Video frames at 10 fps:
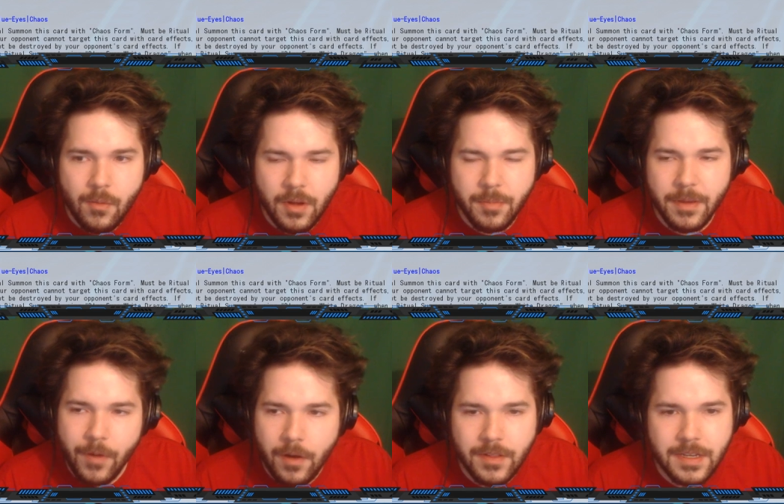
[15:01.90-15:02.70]
Well, to be
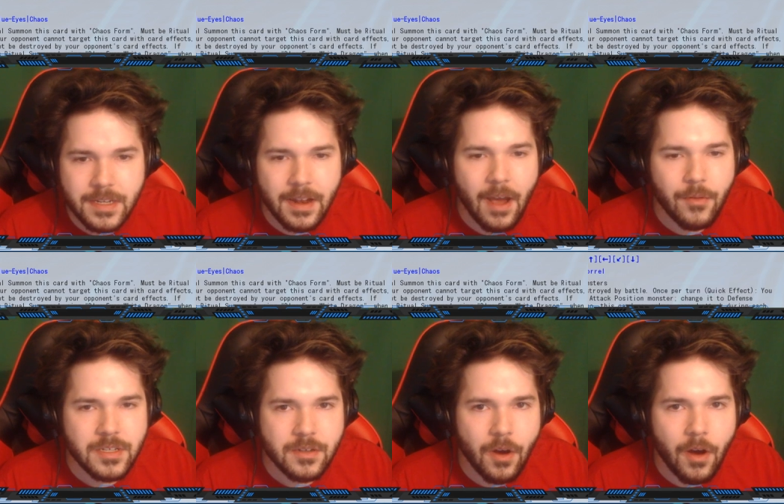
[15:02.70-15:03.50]
fair, at least in how
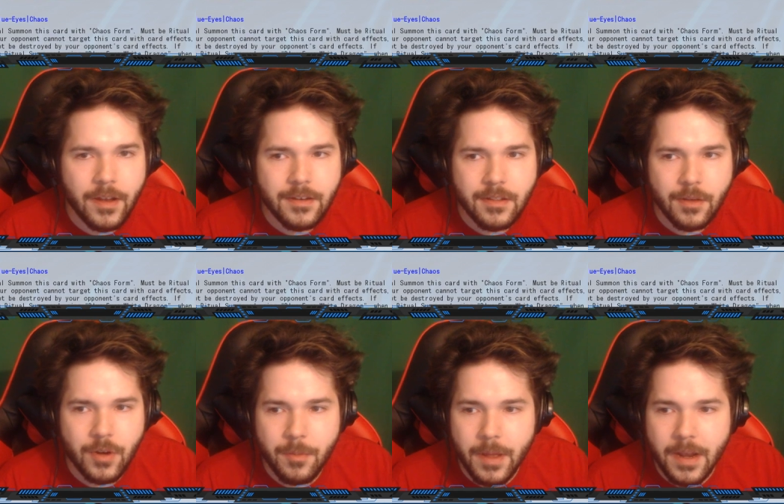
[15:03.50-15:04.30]
it's gone, there
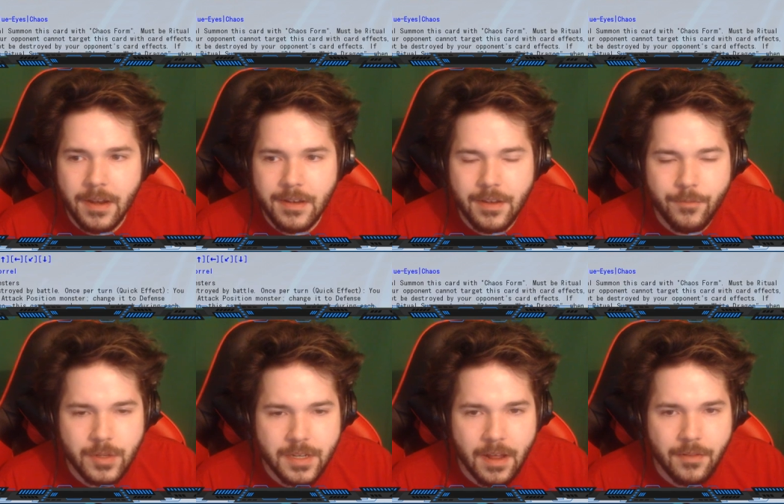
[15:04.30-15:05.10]
wouldn't have been any
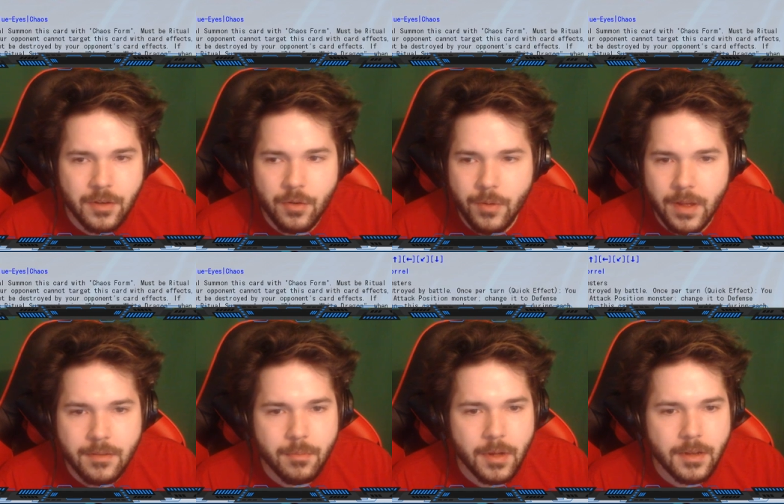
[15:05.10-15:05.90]
difference in how the duel went,
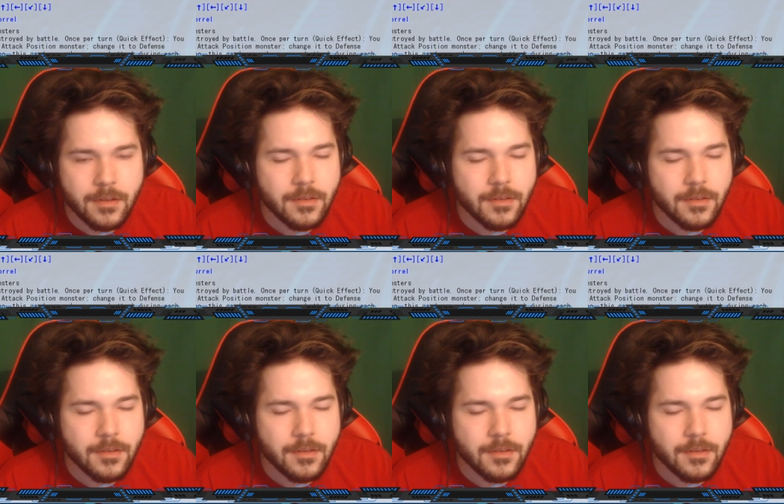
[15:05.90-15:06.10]
but...